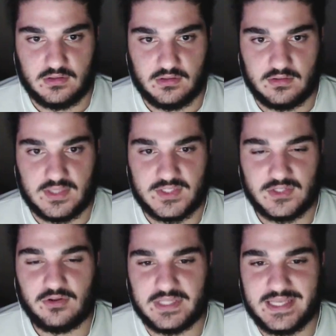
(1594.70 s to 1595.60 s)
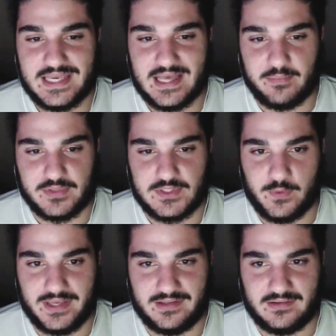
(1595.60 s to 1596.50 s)
And there's no link up
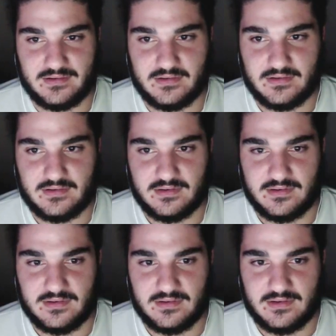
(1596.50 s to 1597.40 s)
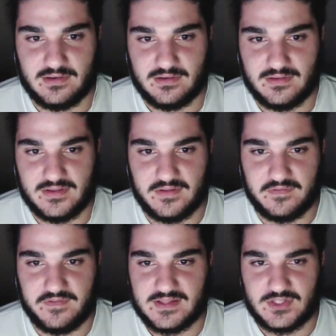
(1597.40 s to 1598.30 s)
between
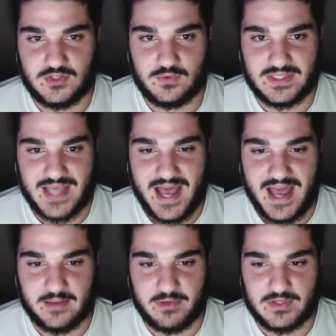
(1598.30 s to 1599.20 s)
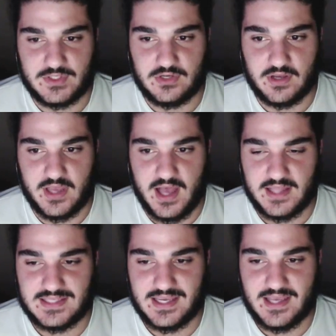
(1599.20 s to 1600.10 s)
defense to attack because you got
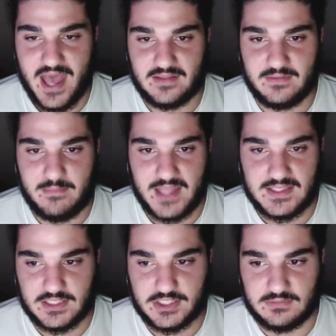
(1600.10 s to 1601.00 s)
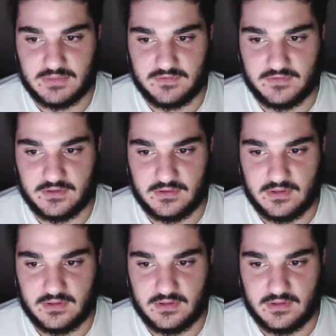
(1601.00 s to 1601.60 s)
Kante and Matic in midfield.